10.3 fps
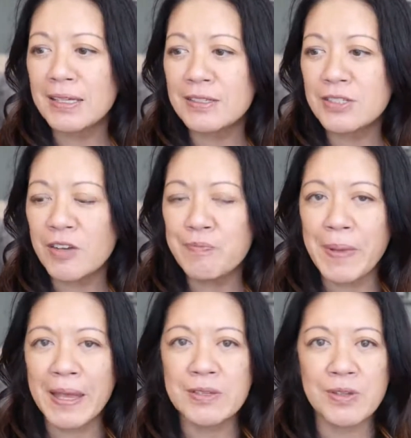Jeff
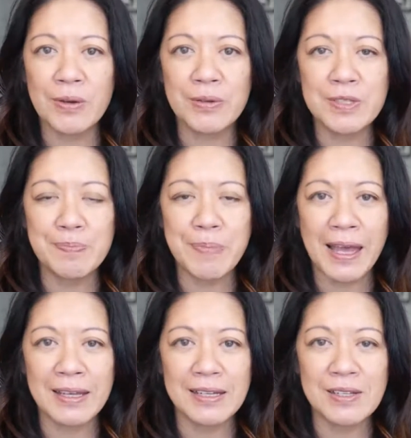Bezos,
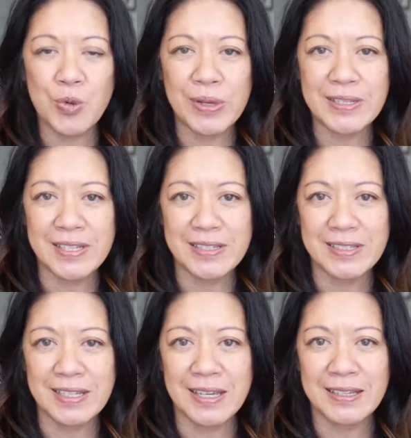back in
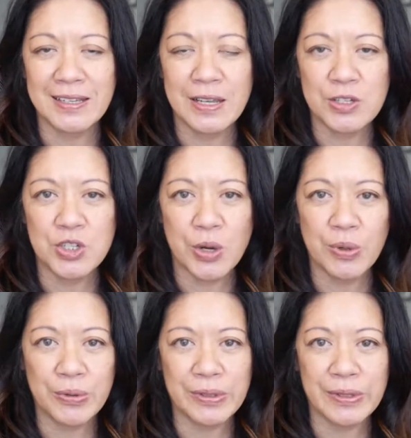2016, in his
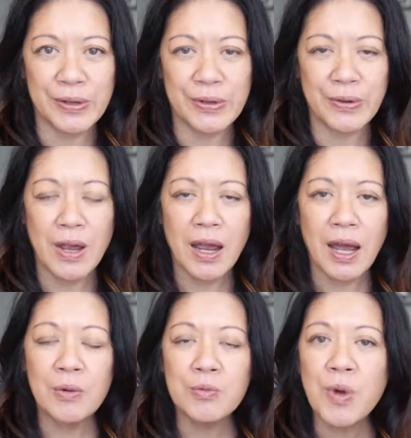shareholder letter,
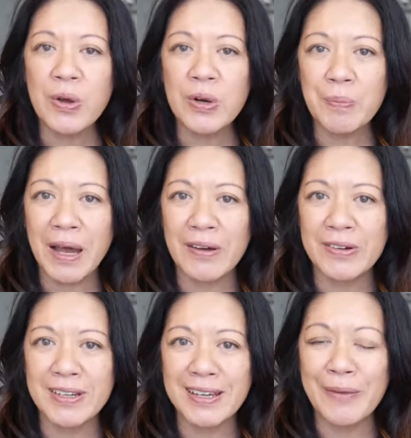wrote
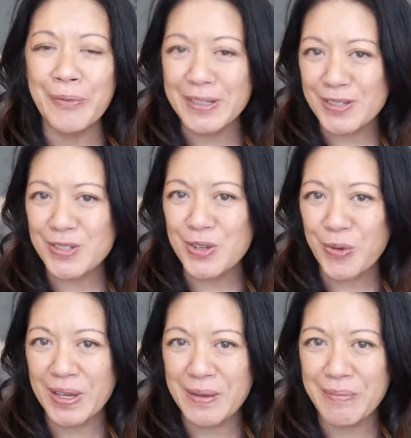about what
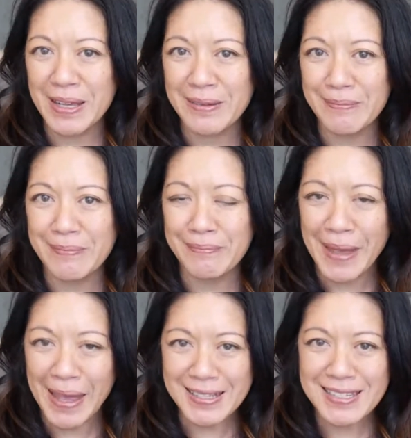disagree commit
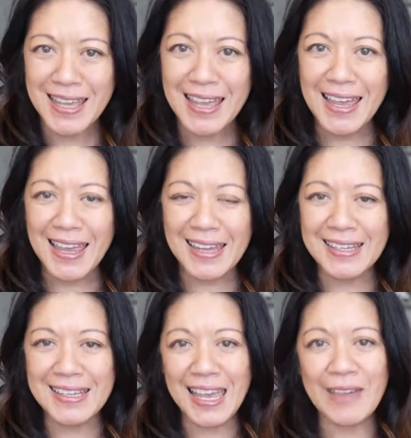meant. And
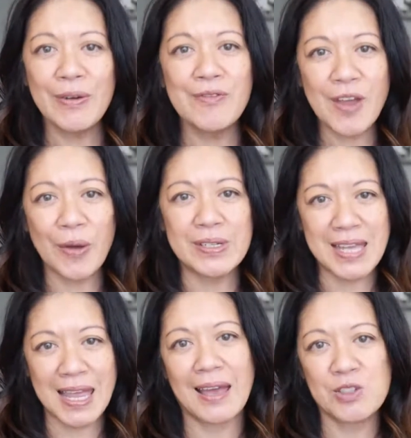he gave a very
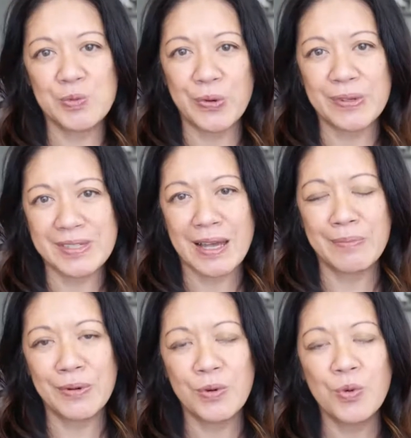tangible
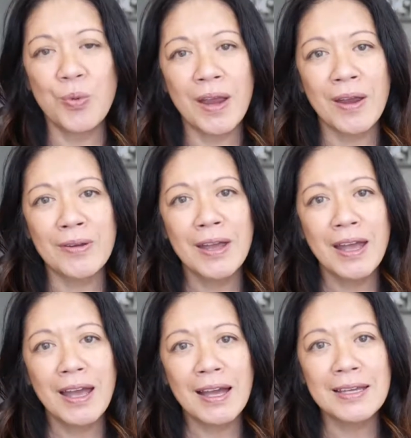example where
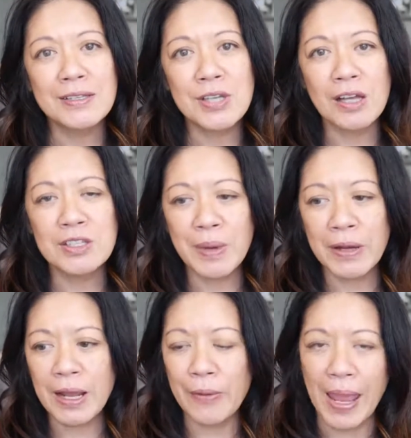he talked
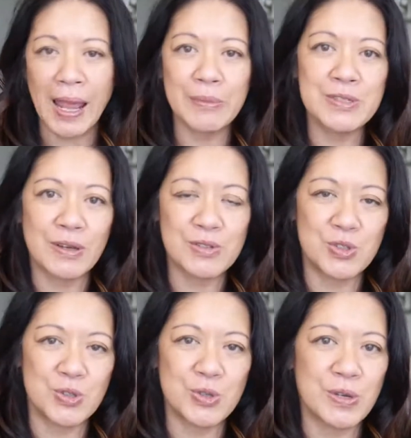about how Amazon
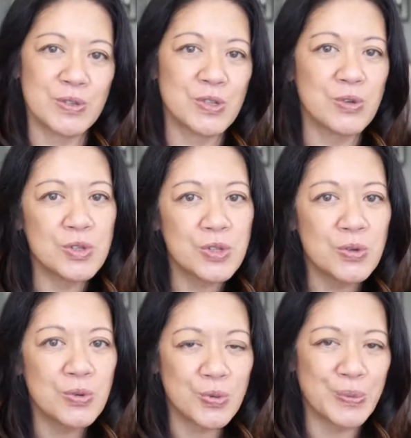Studios, their
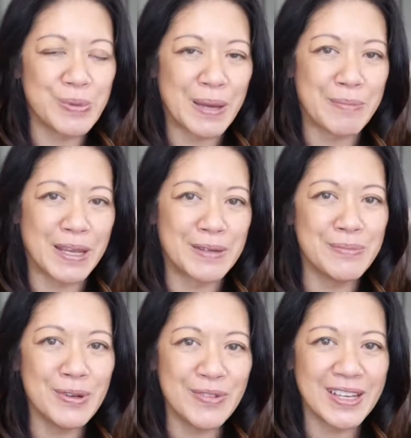new group that made
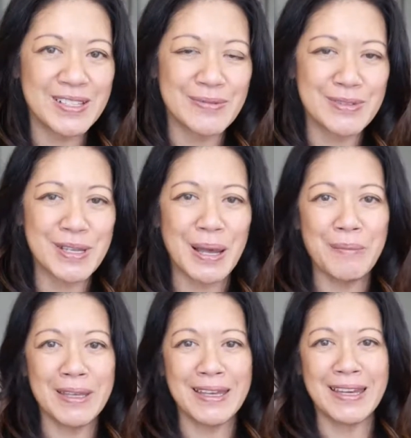movies, was
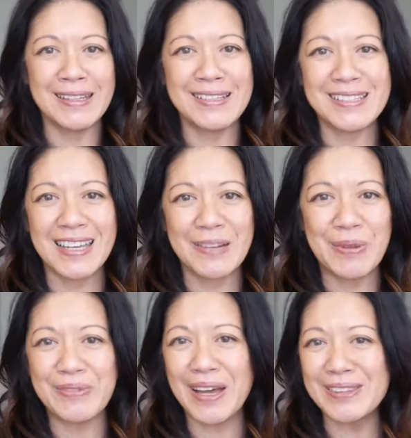coming in and said,
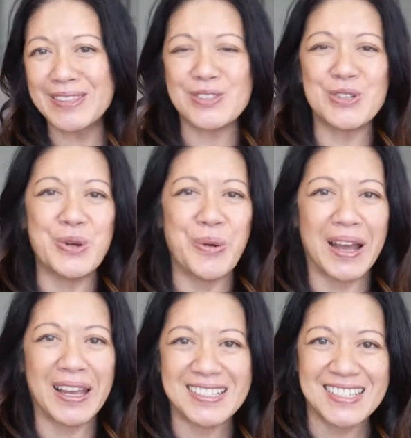we've got this new
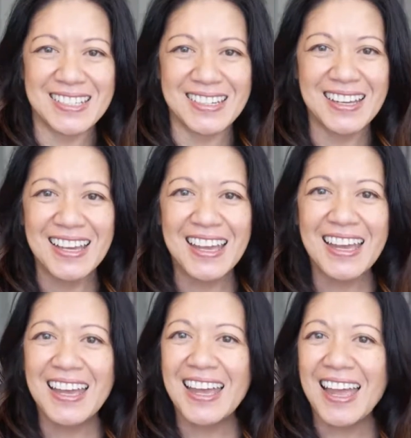idea.
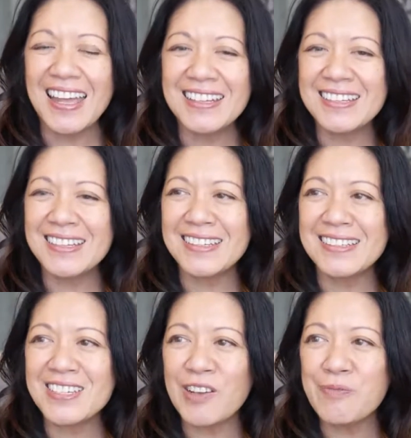And
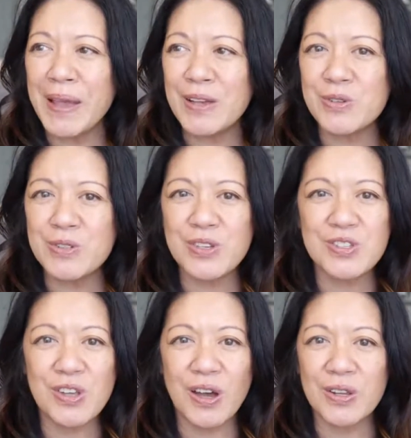Jeff Bezos
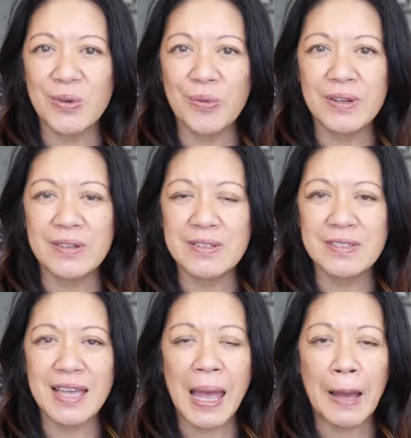just thought it
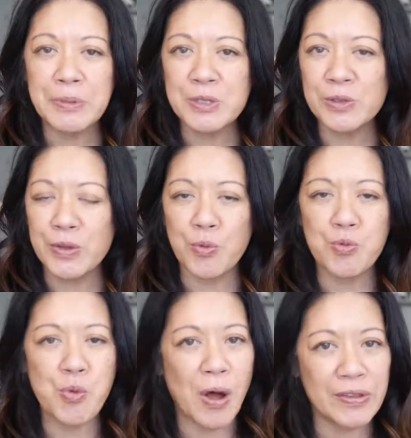was absolutely the
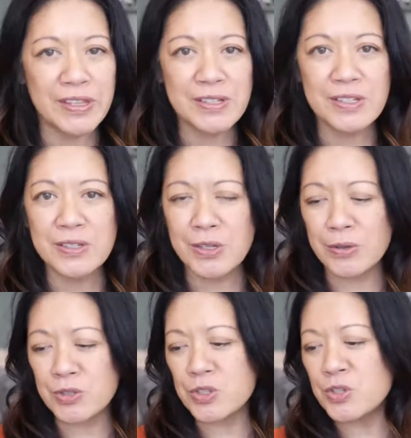wrong thing to
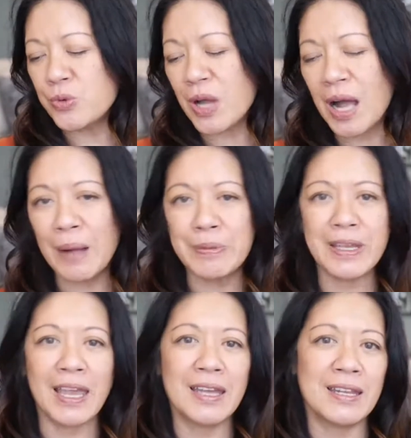do. Too
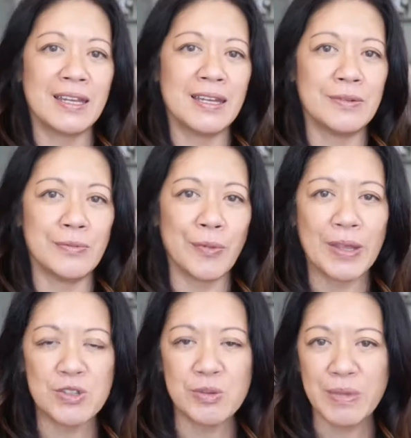complicated,
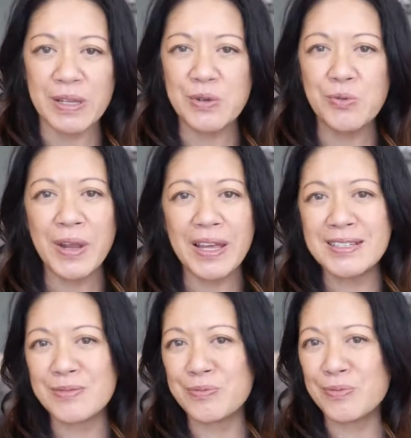way too many risks.